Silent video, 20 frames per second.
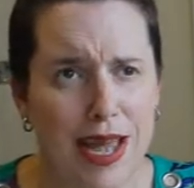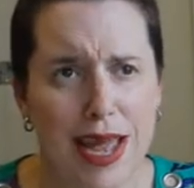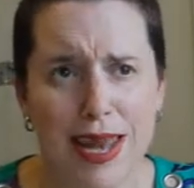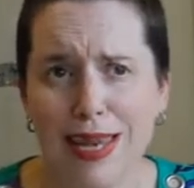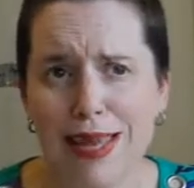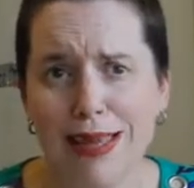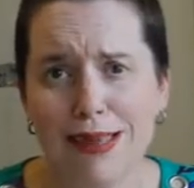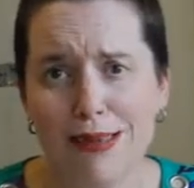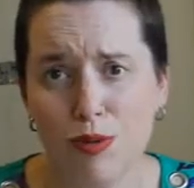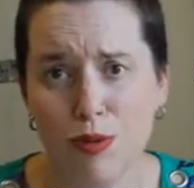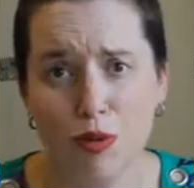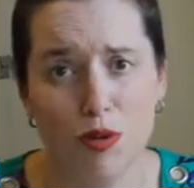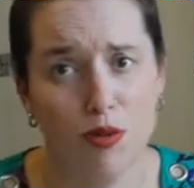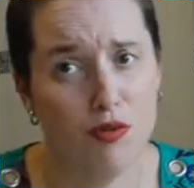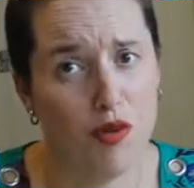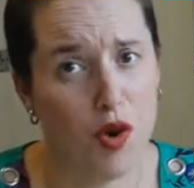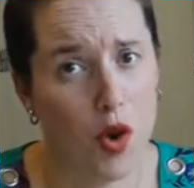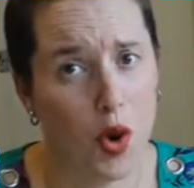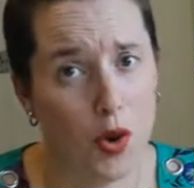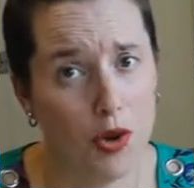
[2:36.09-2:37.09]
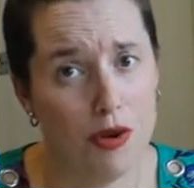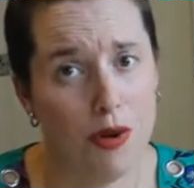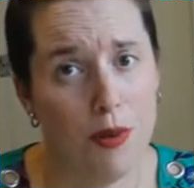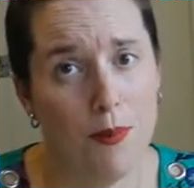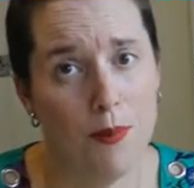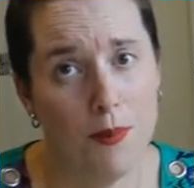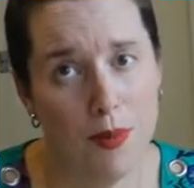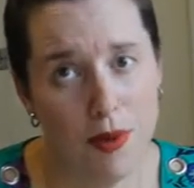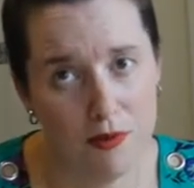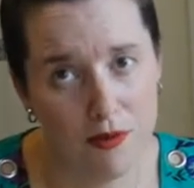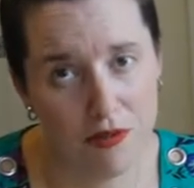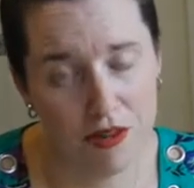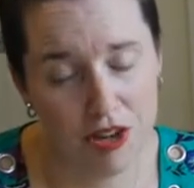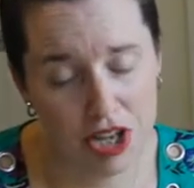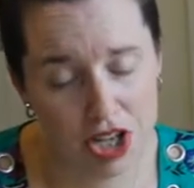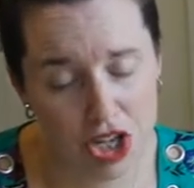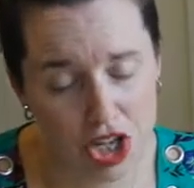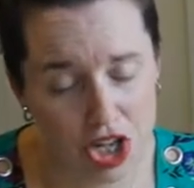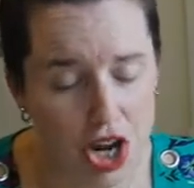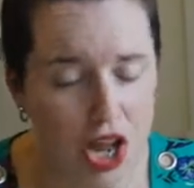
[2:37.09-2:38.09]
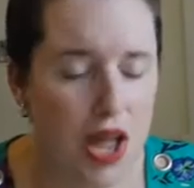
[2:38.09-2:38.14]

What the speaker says: any sort of hot beverage.